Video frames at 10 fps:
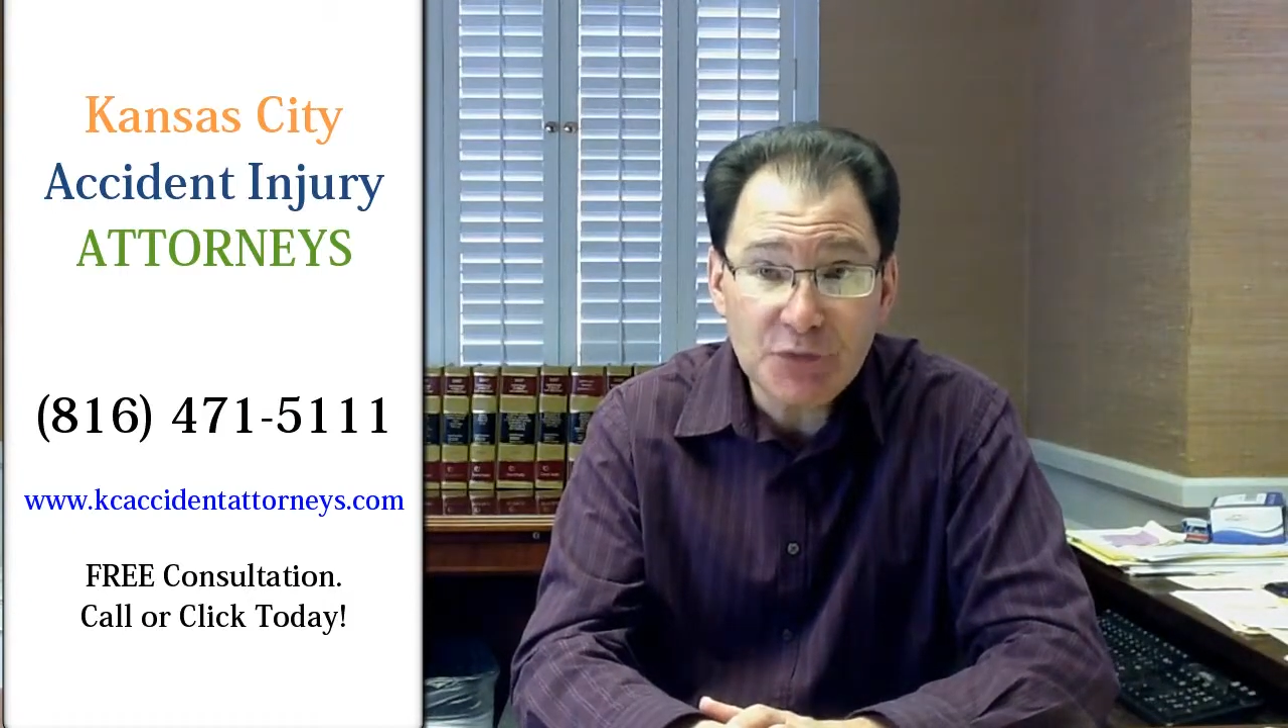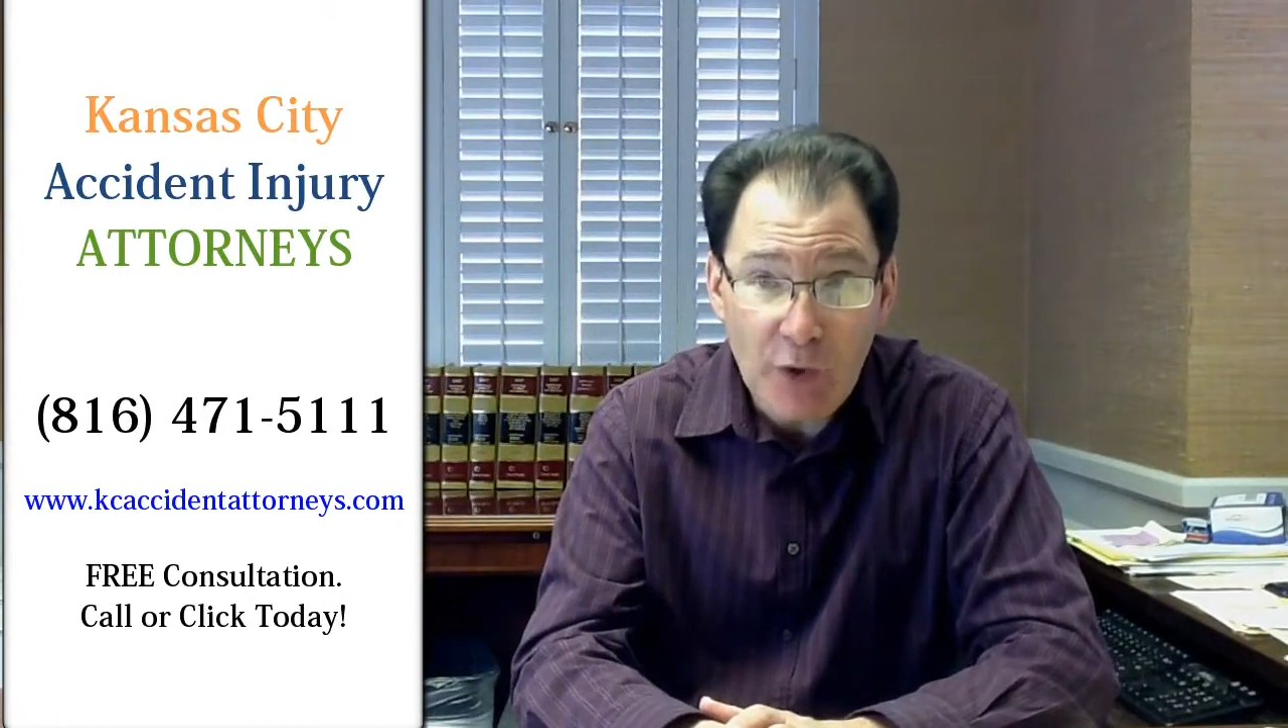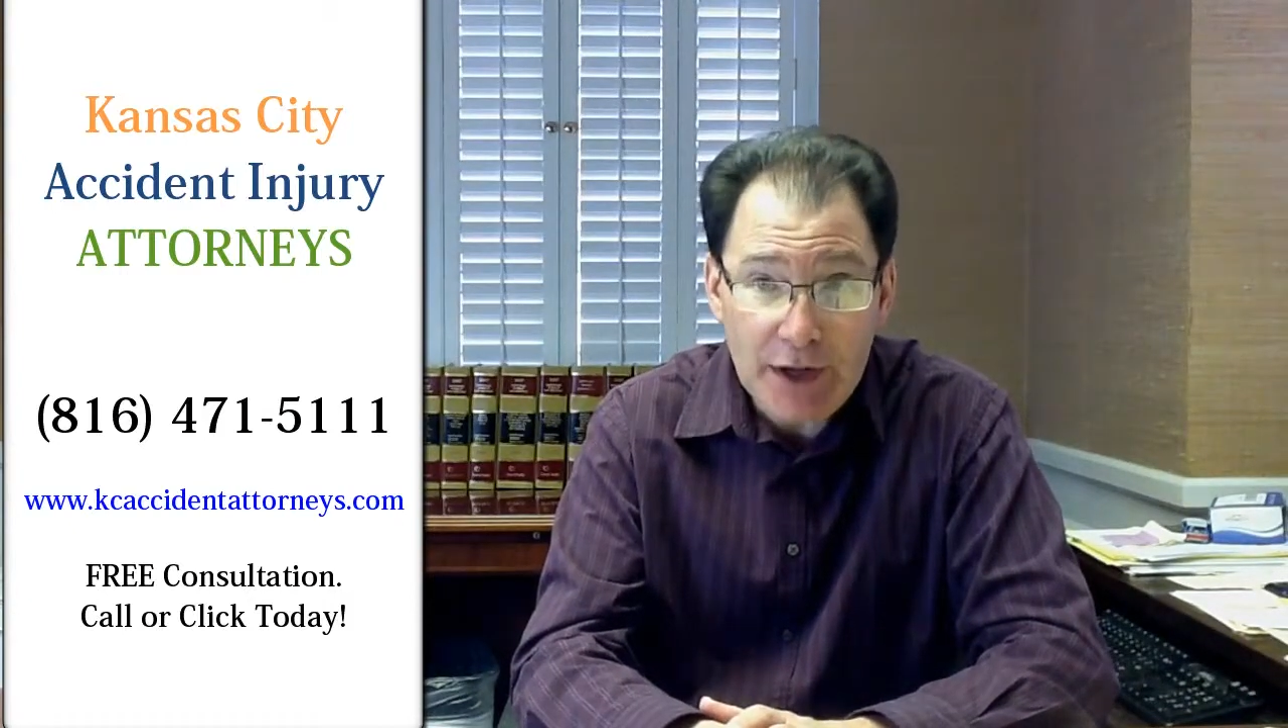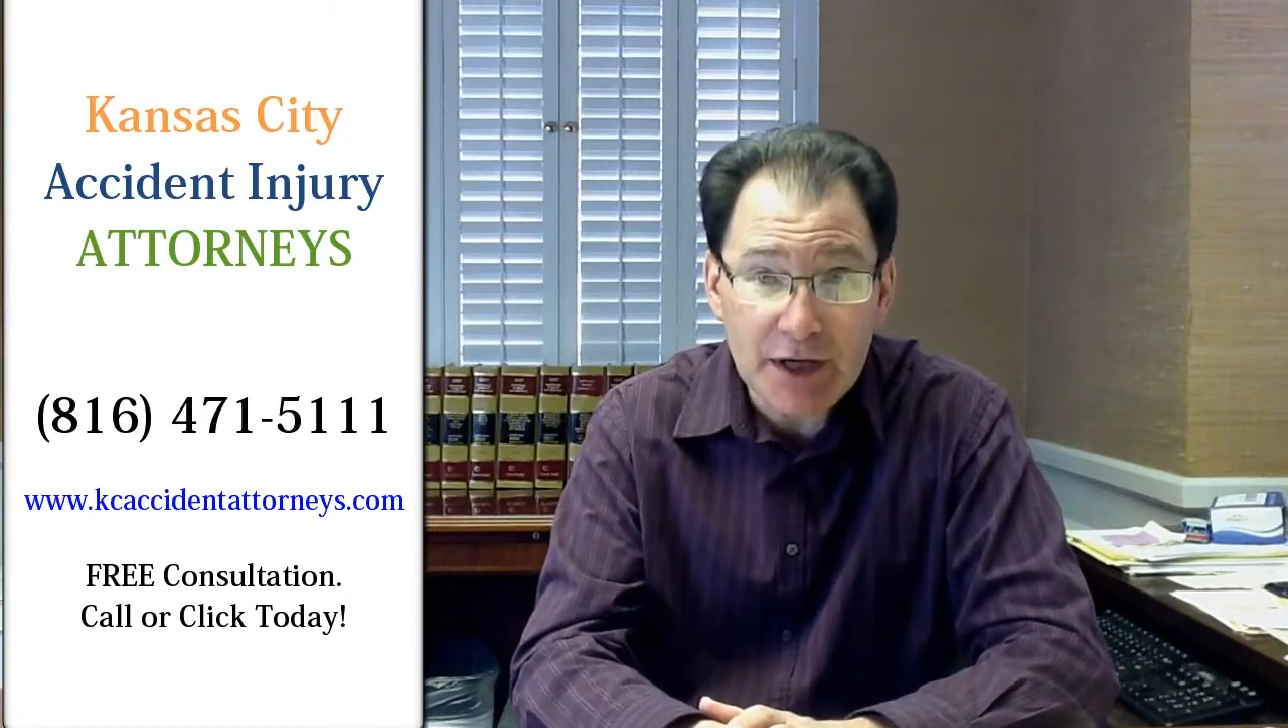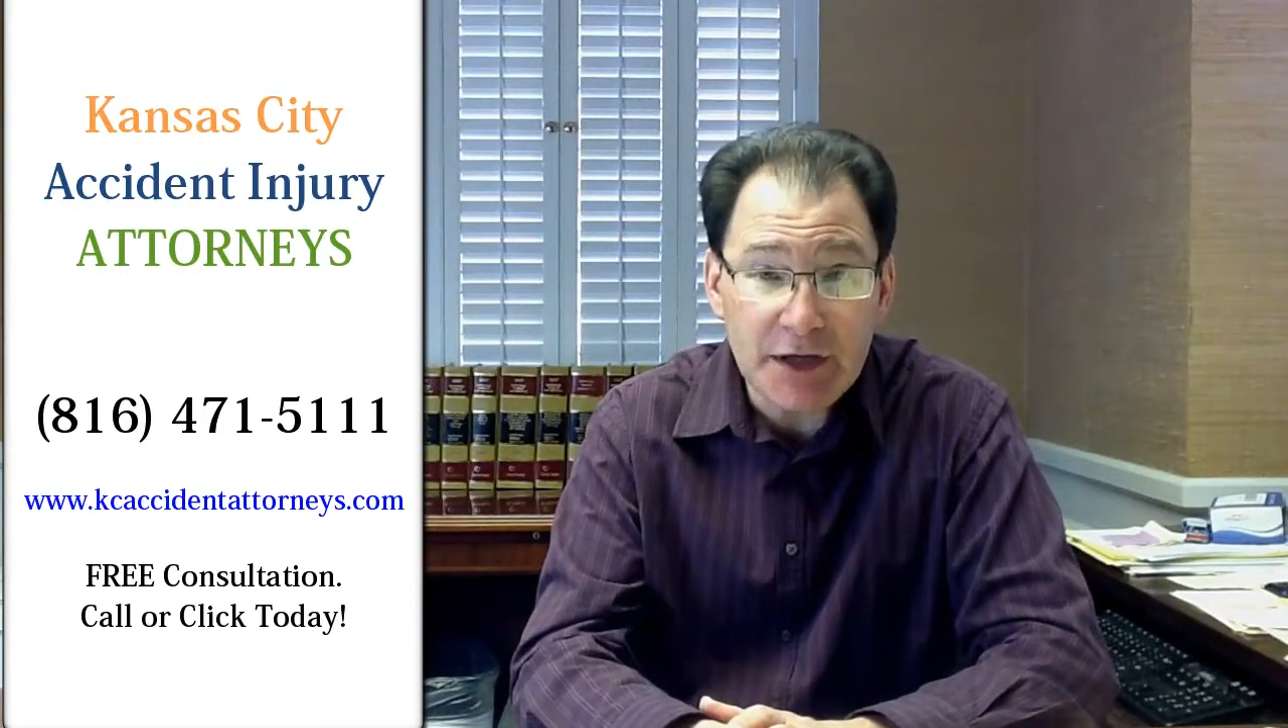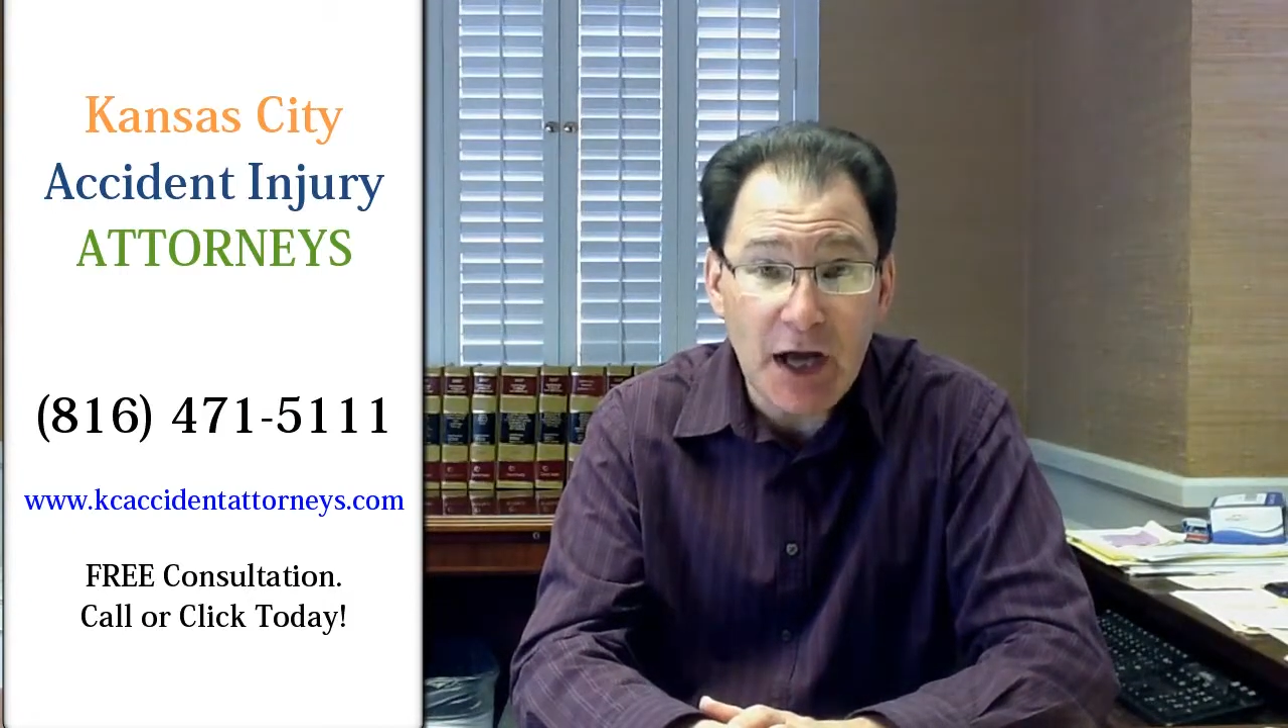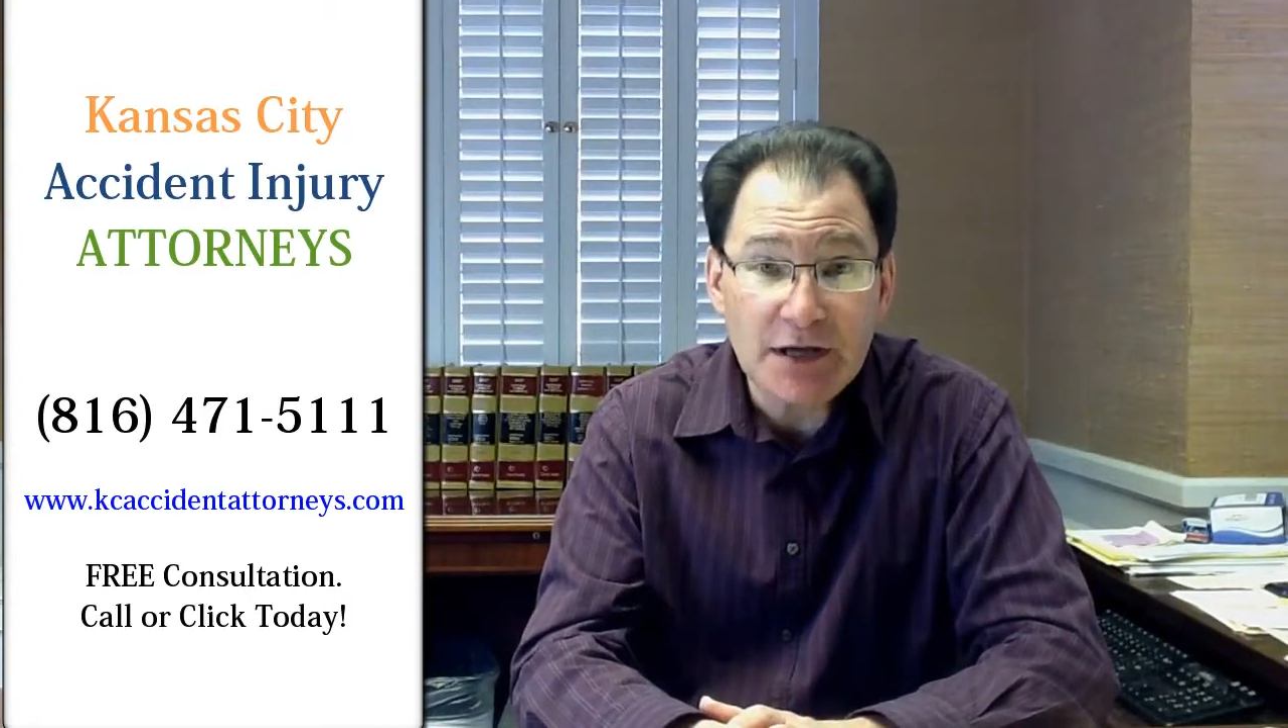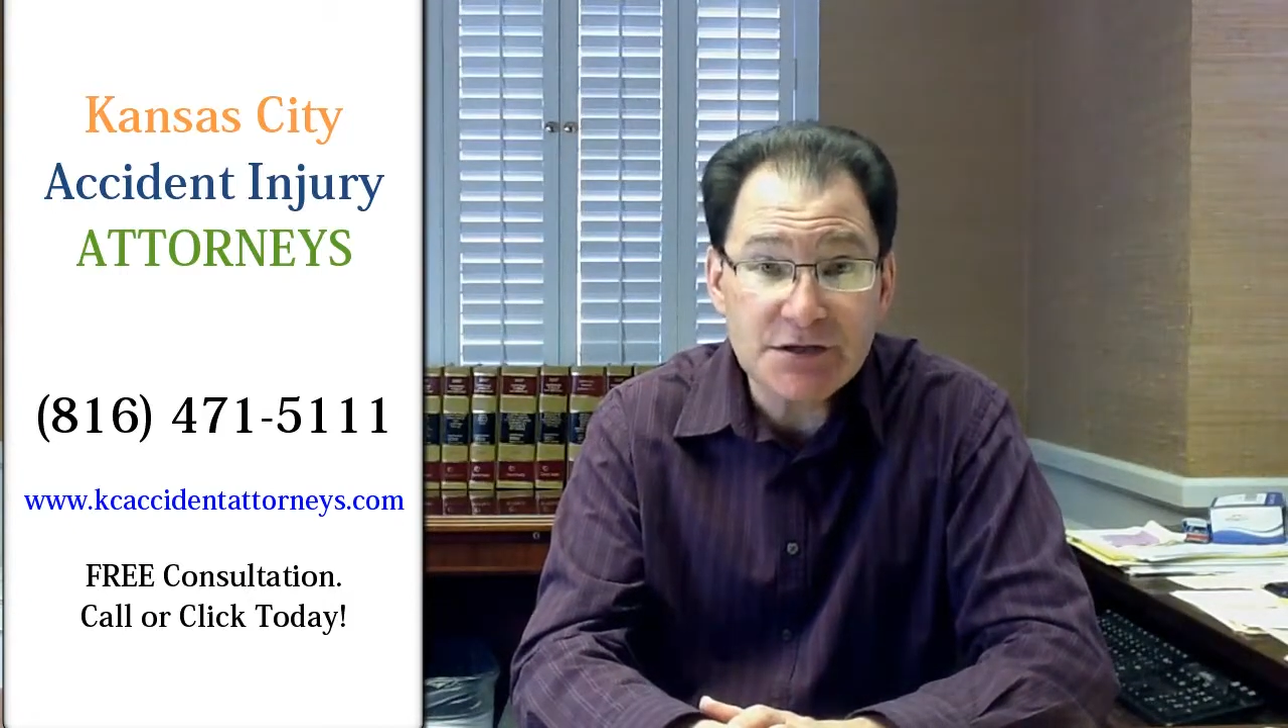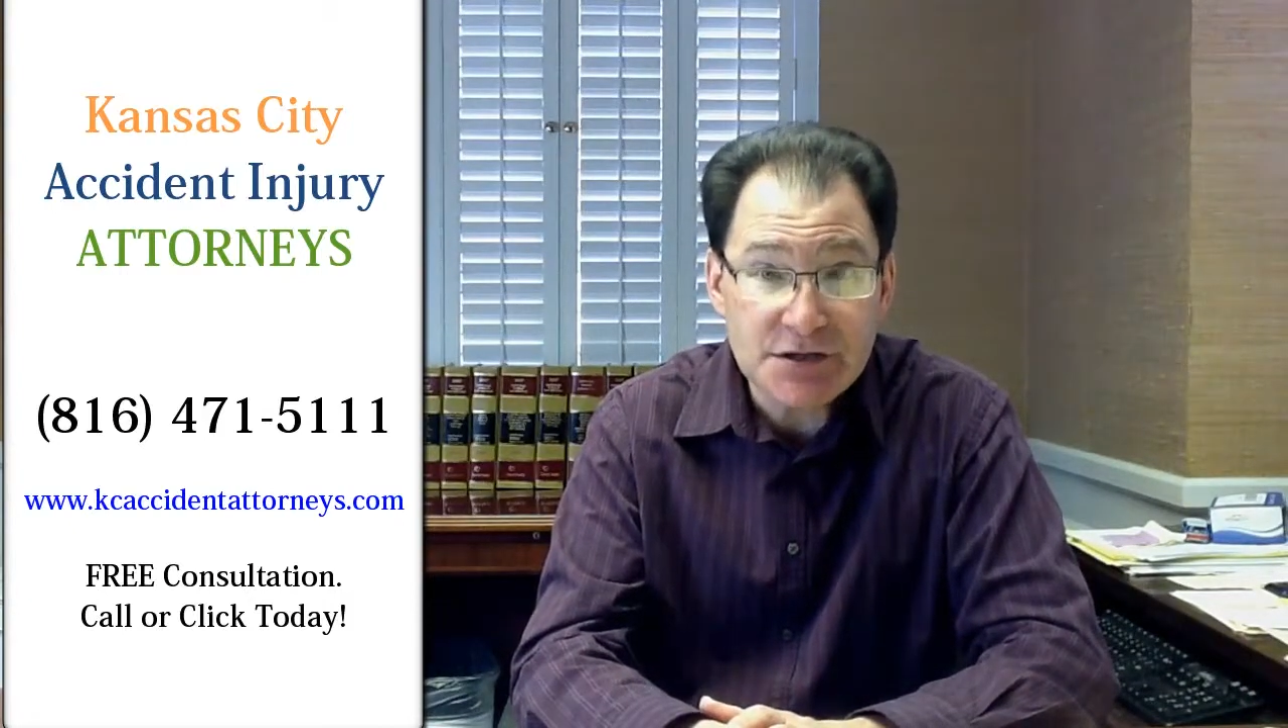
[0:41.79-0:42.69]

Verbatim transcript: recognize